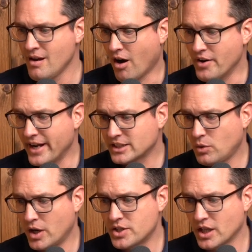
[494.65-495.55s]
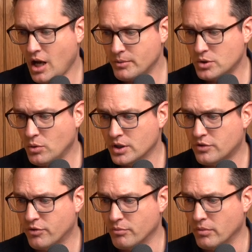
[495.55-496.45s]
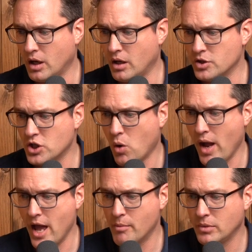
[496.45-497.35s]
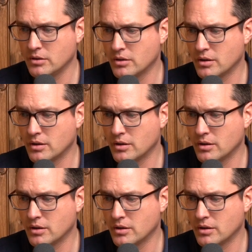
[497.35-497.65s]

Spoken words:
Our next question comes to us from Joe M.